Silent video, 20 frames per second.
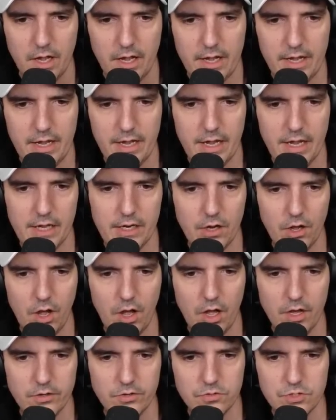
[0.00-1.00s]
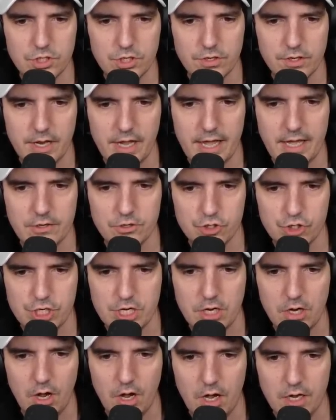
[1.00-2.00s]
And auto turret energy
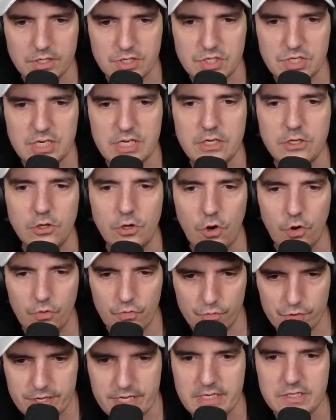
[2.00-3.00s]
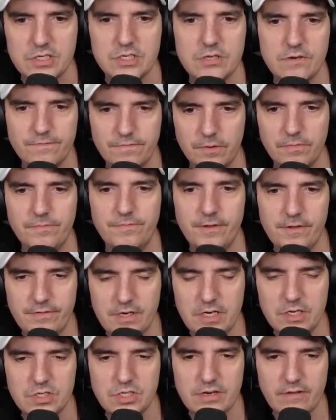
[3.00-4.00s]
costs increased from
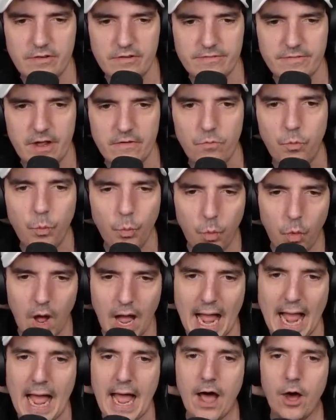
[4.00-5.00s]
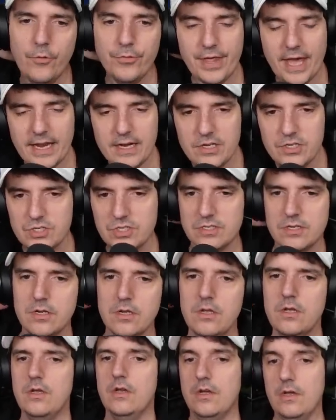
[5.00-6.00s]
50 to 75. Wow, that's
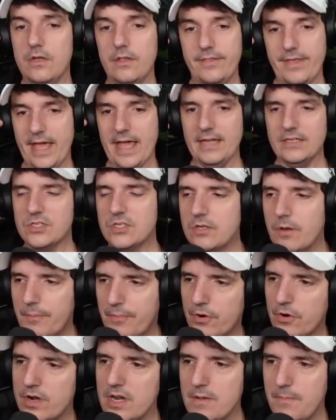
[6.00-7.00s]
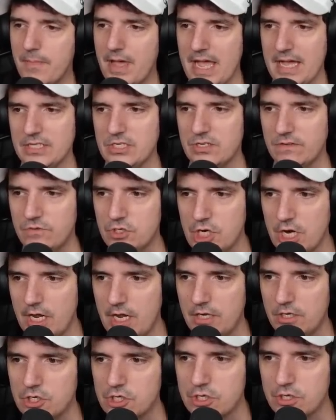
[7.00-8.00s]
a pretty massive
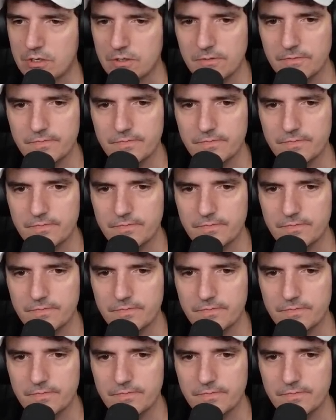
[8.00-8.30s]
change.